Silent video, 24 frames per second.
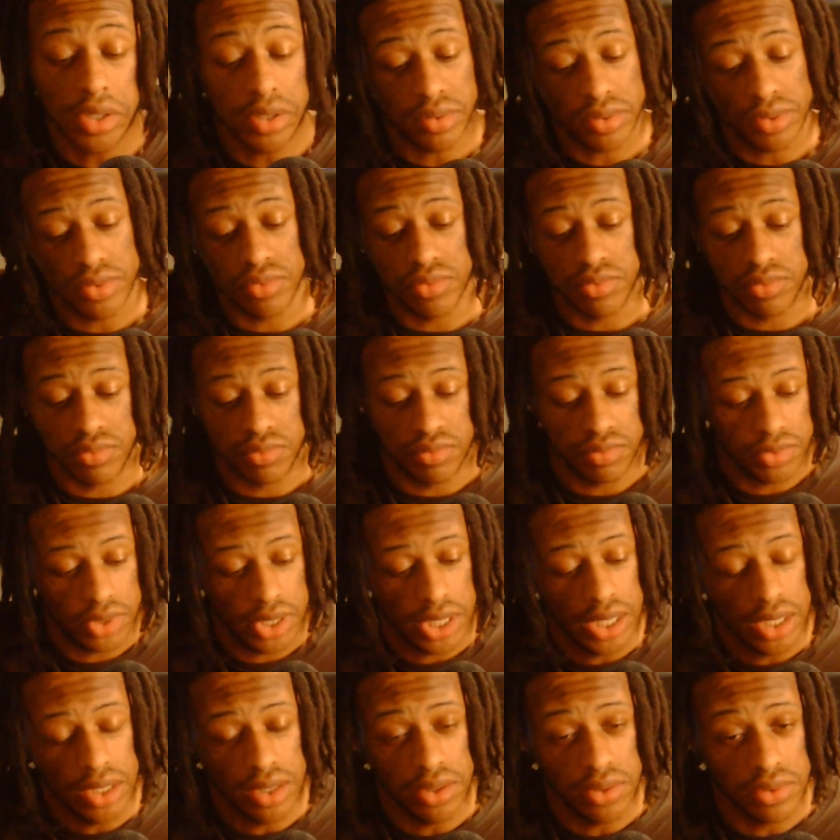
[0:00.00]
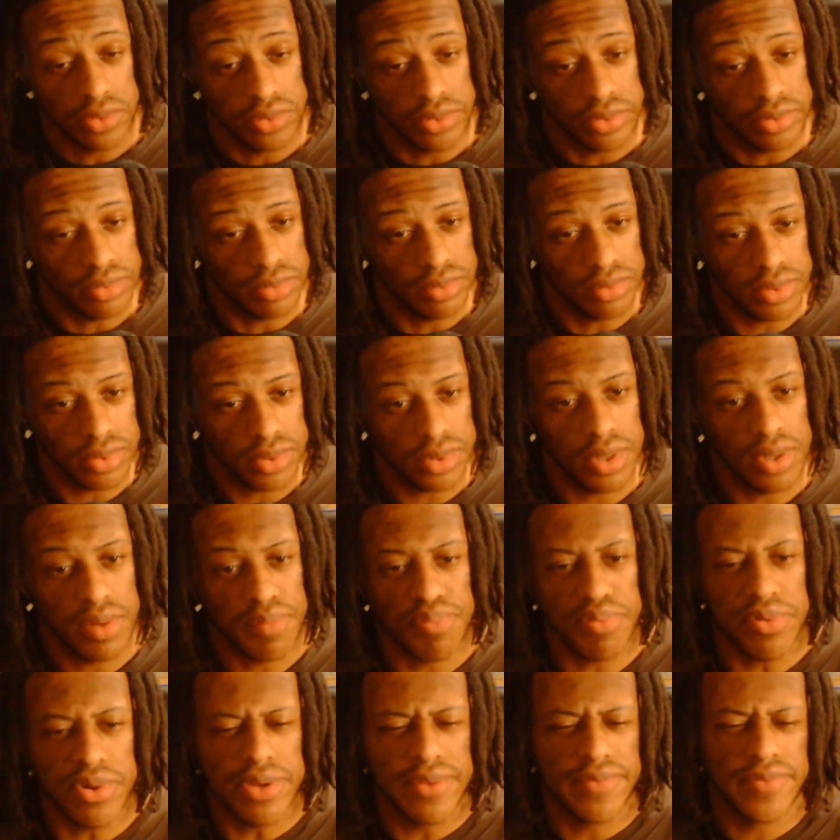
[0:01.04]
so getting a little
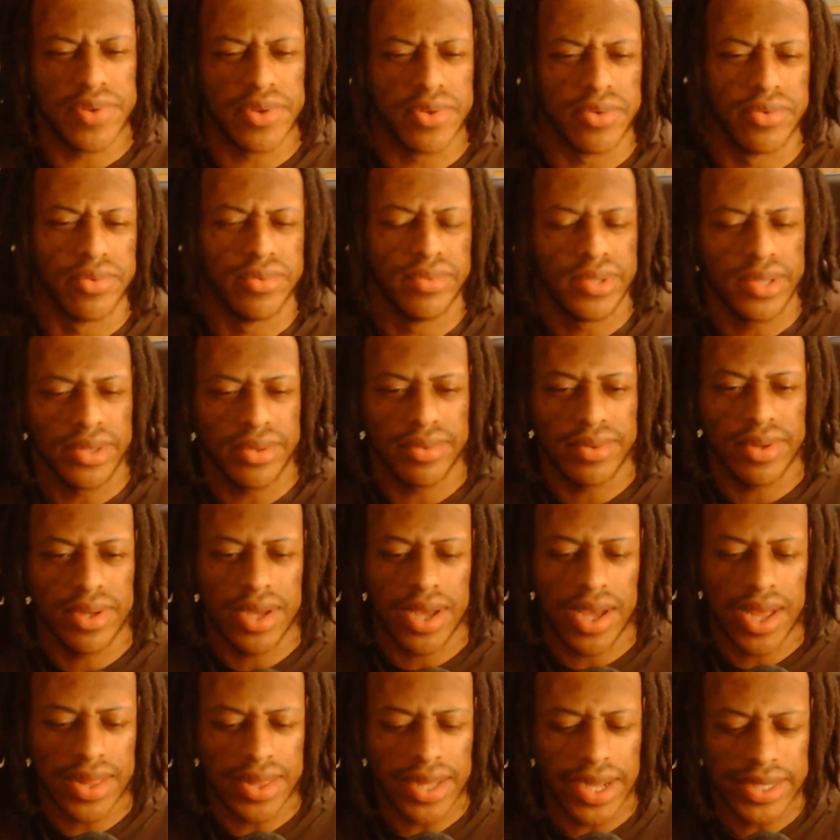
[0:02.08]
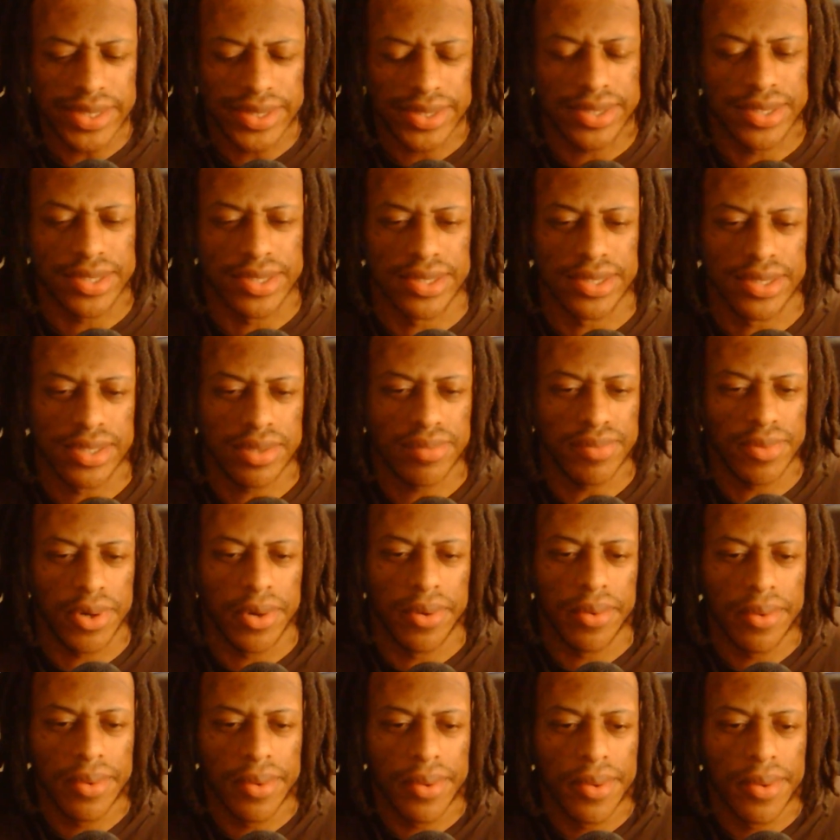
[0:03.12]
preview. I likes this. Come on.